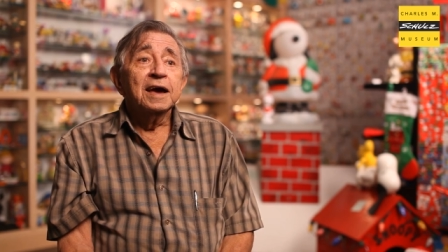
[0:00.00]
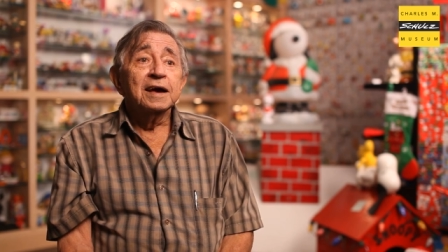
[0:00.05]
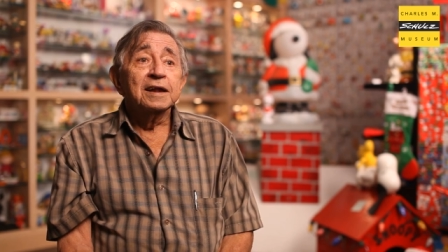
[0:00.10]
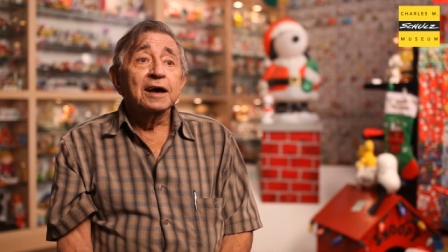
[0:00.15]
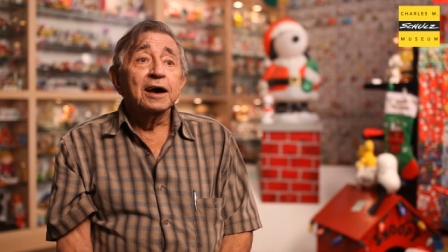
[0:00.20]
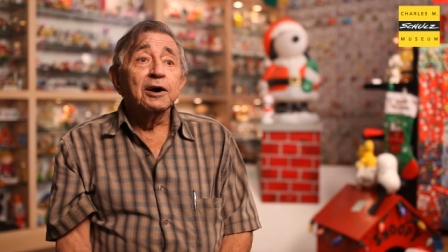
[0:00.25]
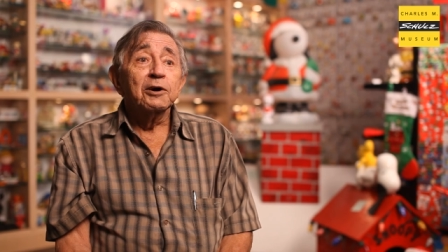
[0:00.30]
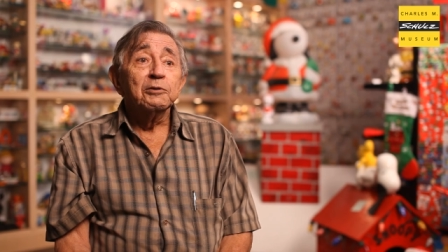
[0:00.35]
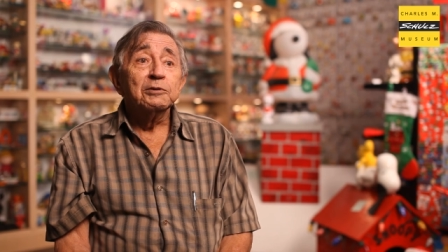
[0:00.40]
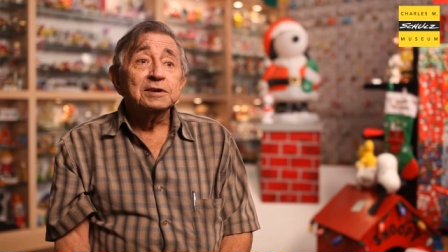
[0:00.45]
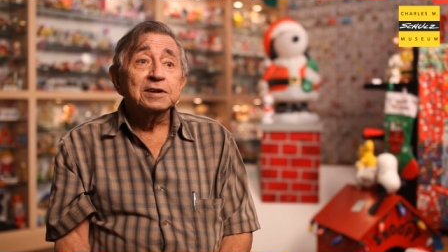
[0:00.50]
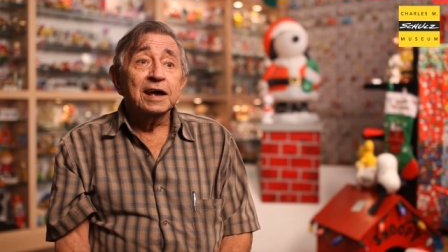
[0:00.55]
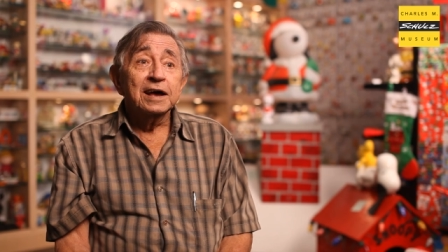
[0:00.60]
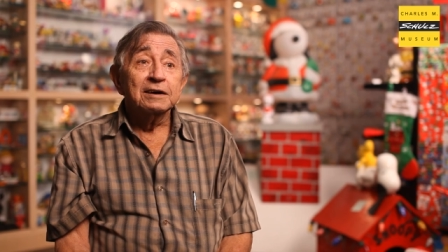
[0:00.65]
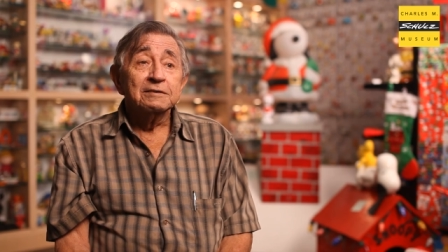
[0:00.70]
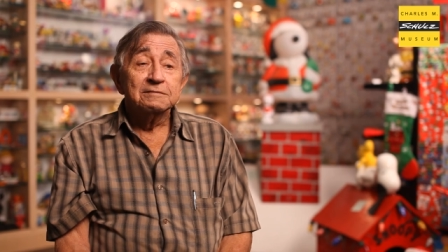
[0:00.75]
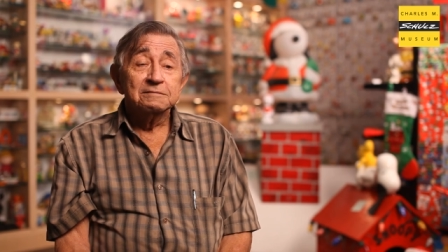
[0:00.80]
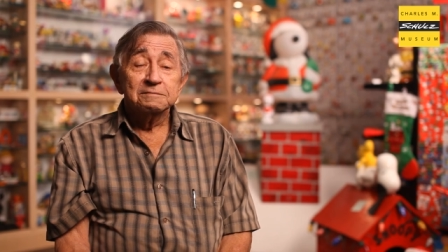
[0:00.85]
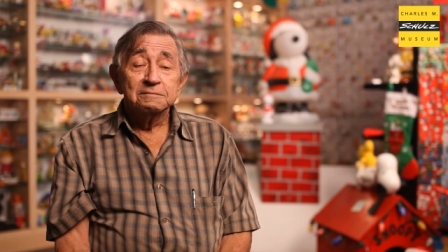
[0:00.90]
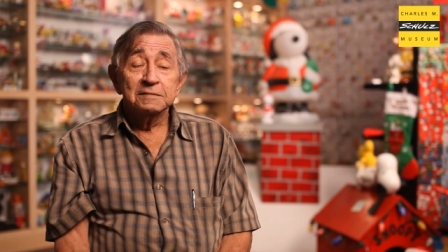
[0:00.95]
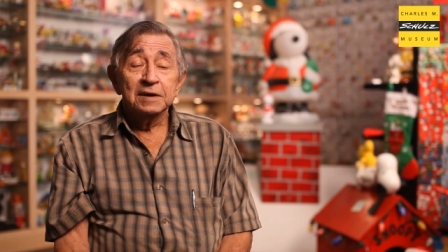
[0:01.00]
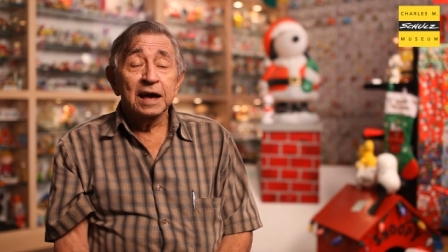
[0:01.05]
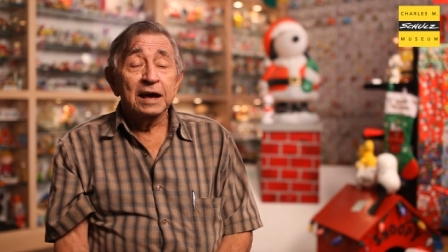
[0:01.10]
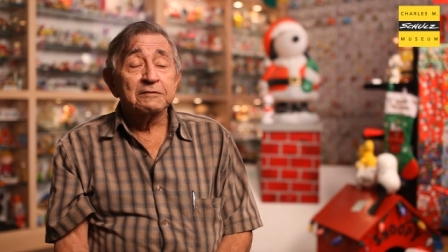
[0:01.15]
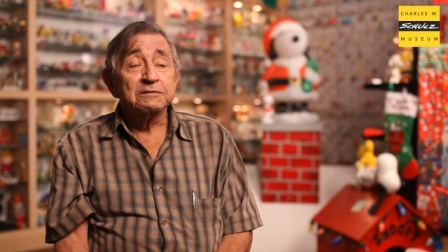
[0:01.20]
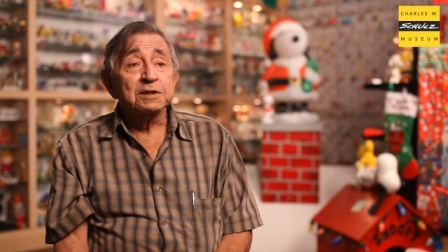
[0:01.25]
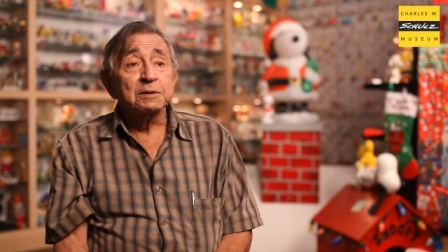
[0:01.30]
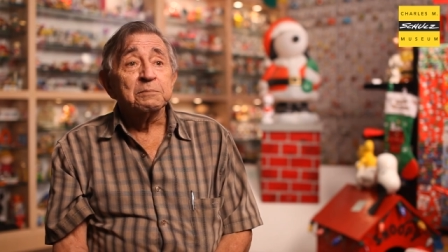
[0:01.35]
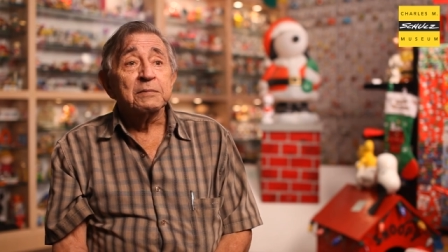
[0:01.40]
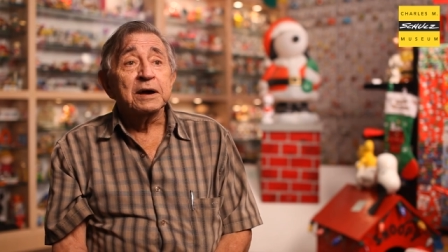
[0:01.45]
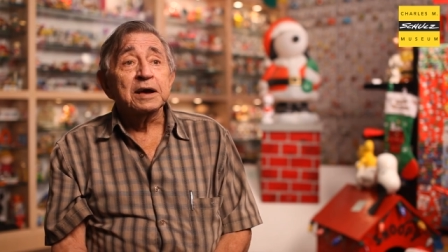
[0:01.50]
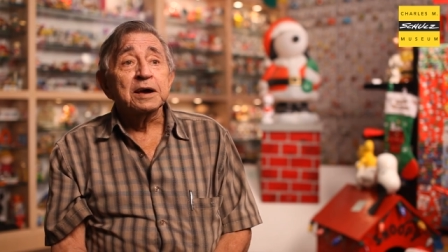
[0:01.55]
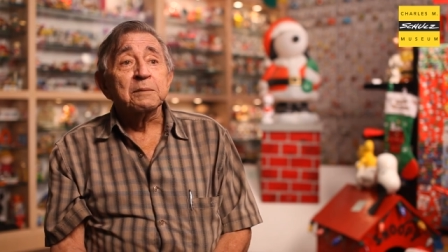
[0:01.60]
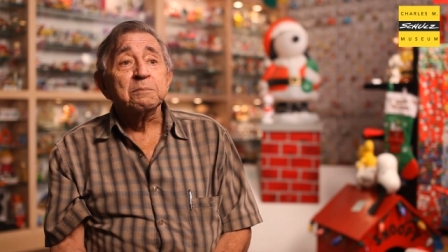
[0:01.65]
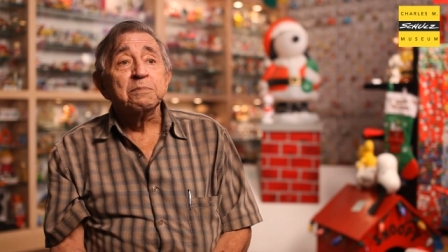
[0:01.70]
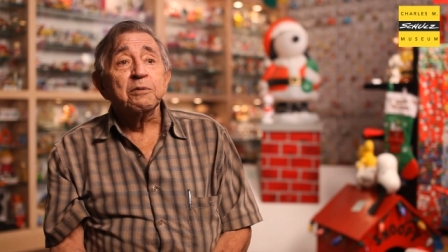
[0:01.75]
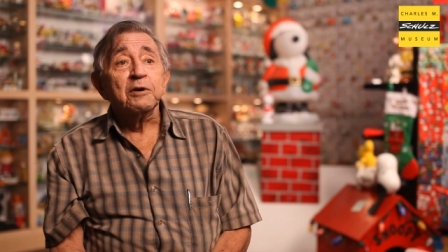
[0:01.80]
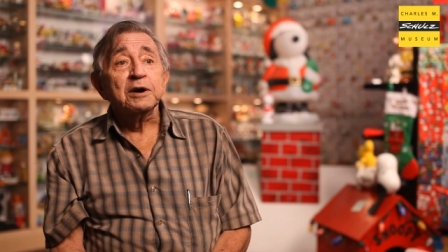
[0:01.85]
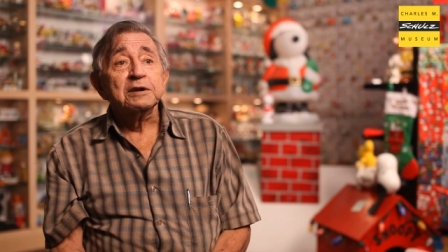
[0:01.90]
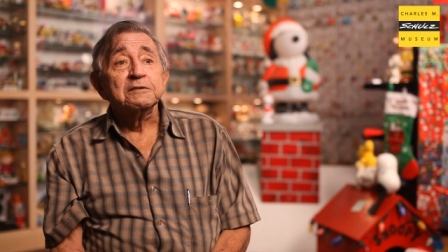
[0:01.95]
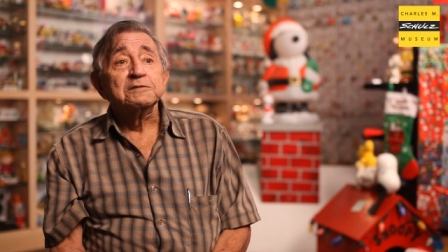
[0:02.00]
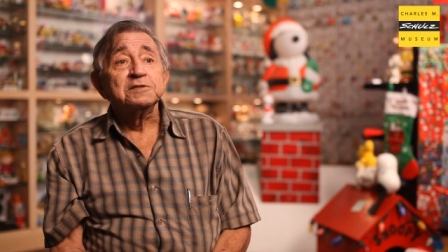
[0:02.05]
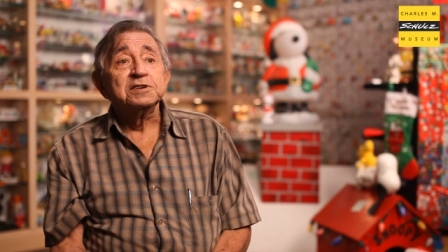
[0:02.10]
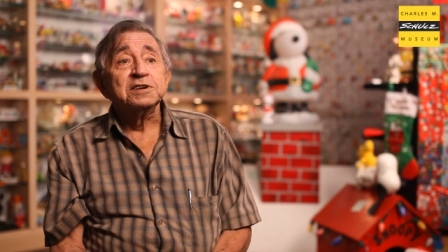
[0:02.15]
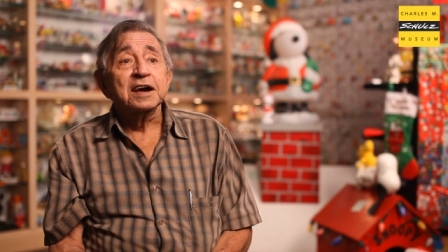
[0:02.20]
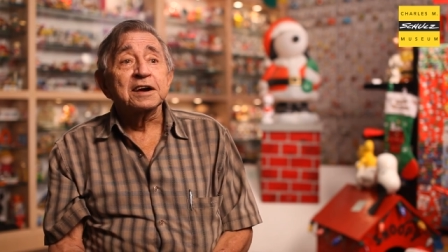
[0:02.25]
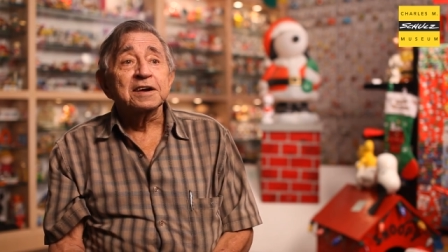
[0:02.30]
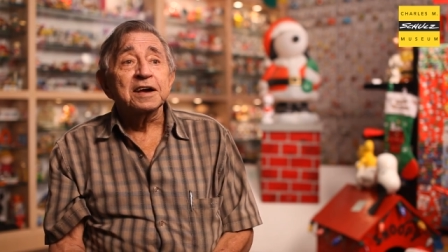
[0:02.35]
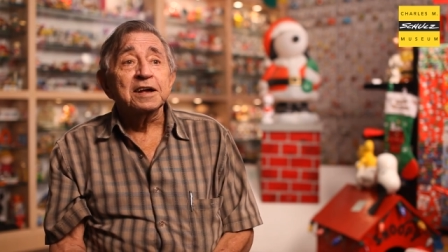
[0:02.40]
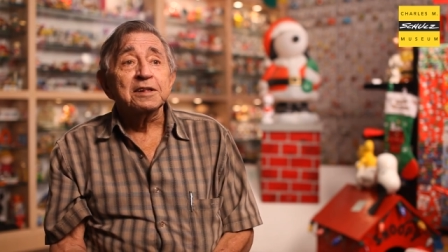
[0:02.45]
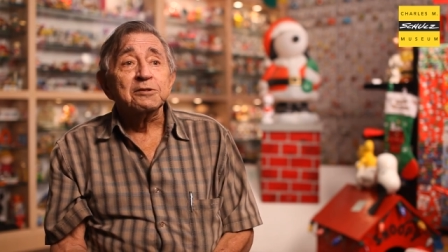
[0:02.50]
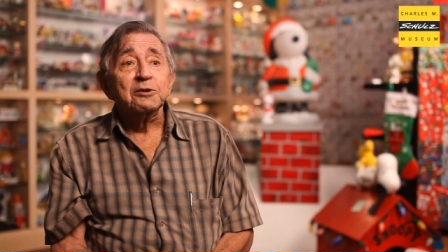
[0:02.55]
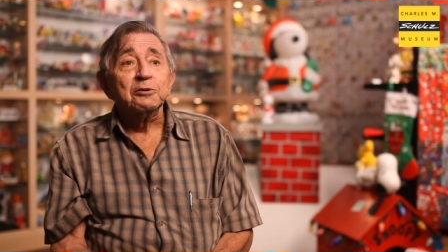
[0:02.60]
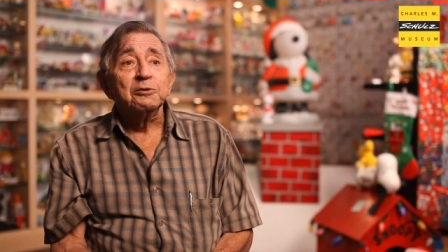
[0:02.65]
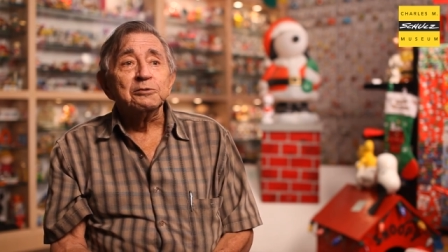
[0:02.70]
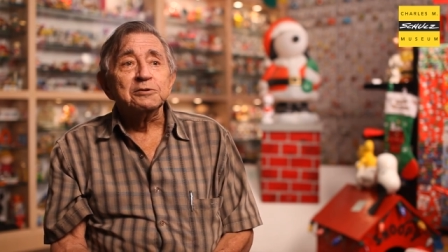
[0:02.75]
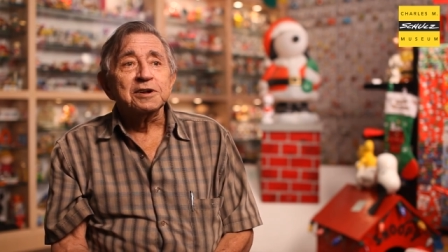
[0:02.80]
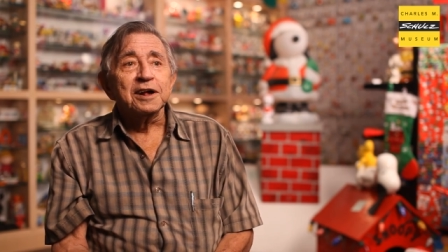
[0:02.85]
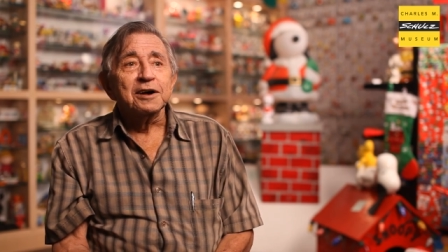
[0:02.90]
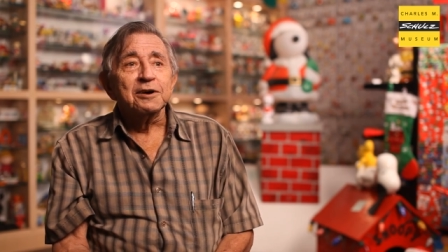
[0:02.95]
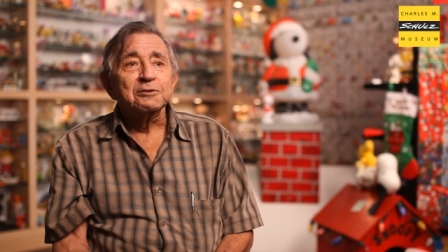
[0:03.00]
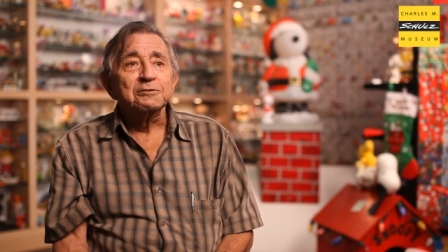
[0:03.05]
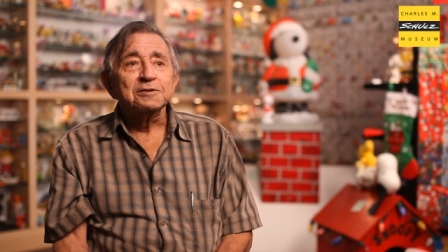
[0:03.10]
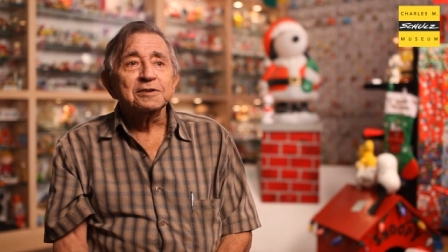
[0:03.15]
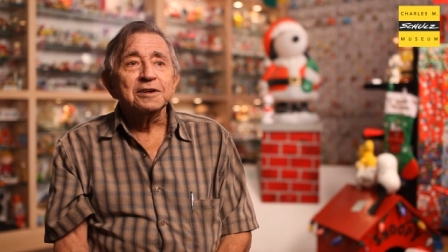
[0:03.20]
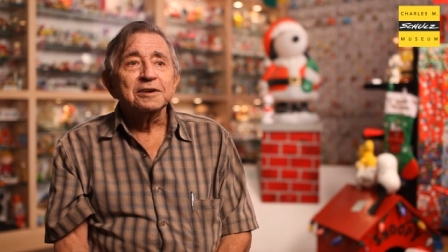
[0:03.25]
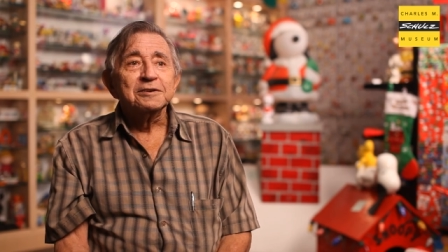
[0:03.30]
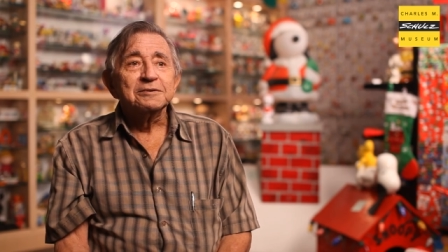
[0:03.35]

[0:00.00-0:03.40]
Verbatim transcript: And I always have to make a point of checking those out.